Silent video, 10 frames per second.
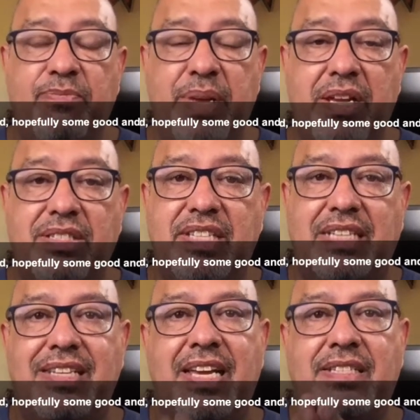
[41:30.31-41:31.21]
because
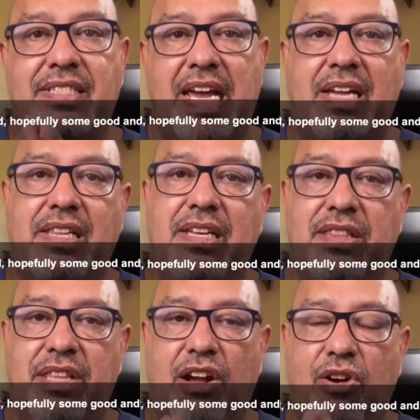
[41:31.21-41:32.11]
that's exactly
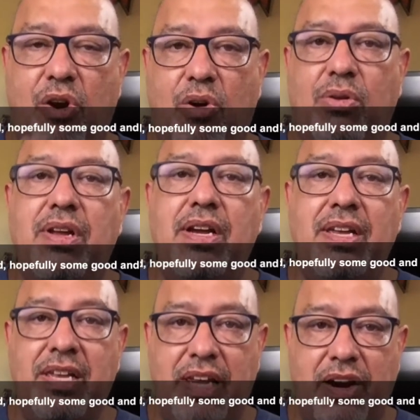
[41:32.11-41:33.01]
the goal
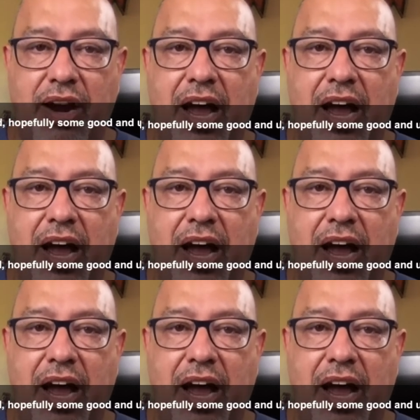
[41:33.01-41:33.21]
here.